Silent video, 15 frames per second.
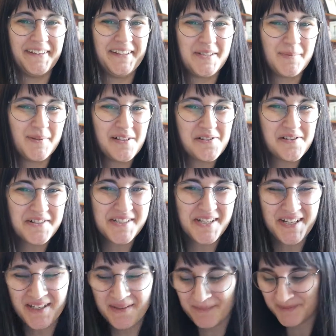It's been a long
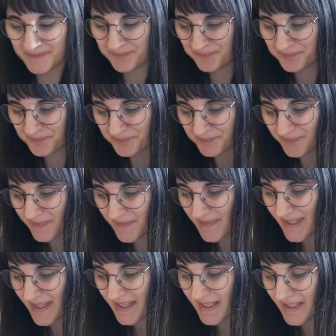time.
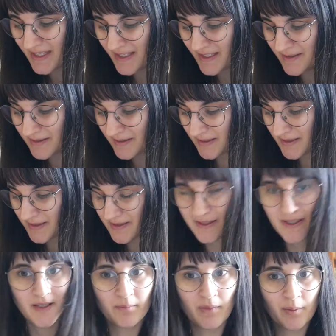This is
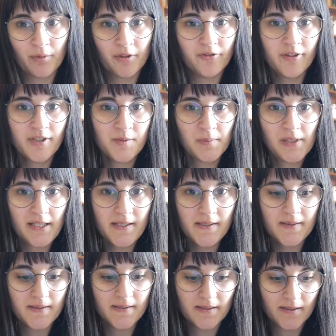my boyfriend's
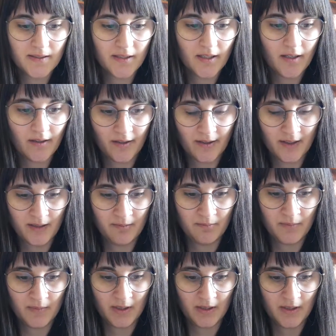place.
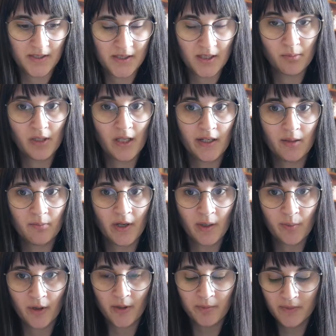I'm subletting my
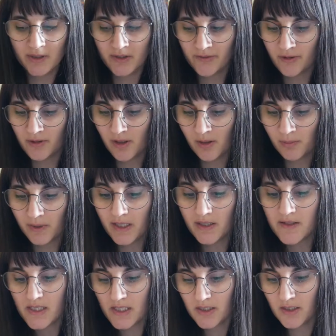apartment for a little
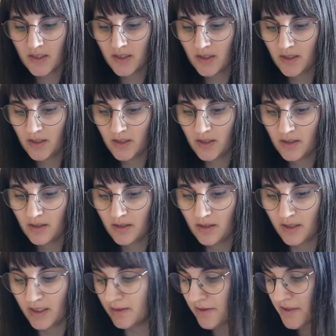bit.
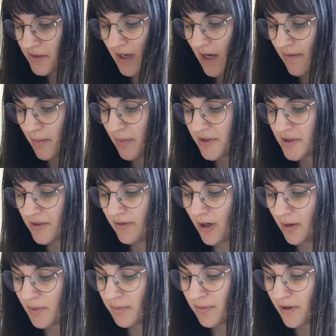And also I have a bunch of
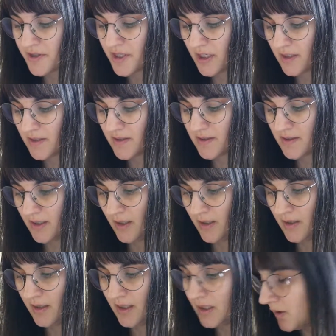hobby projects
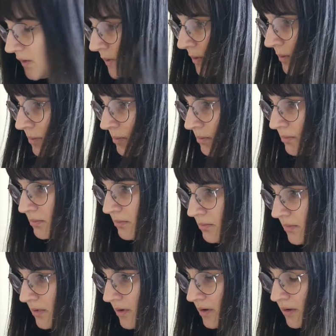here.
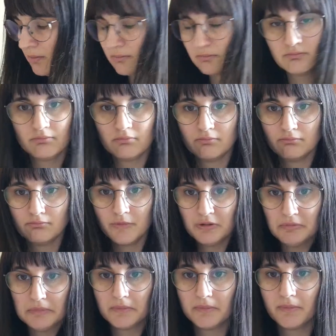Just
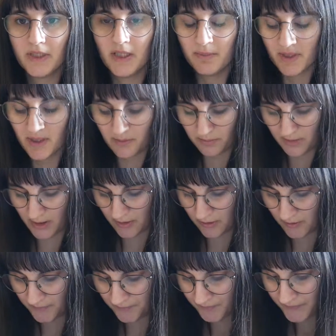keeping them here.